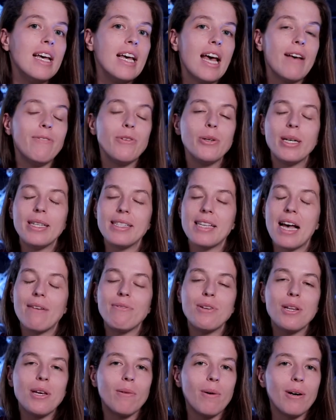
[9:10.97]
If you guys have
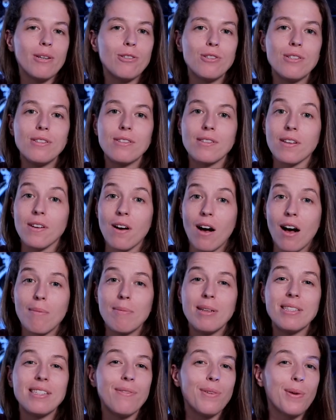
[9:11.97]
any questions,
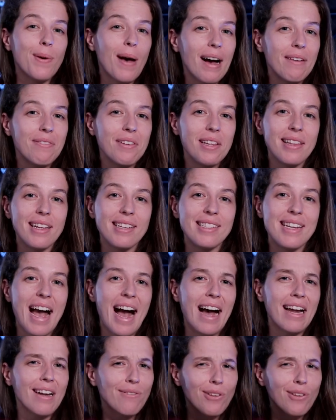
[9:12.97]
comments, if you have anything to add,